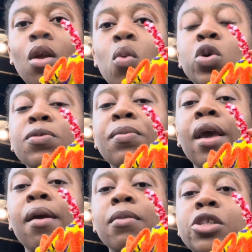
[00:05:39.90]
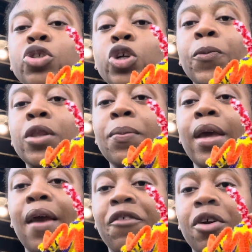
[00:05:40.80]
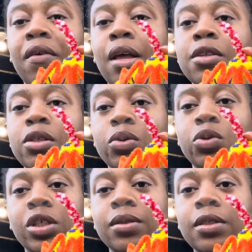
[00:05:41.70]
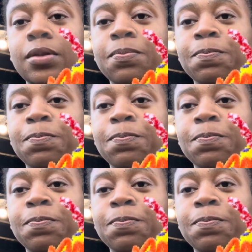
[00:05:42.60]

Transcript: which may misinterpret the behavior in solutions.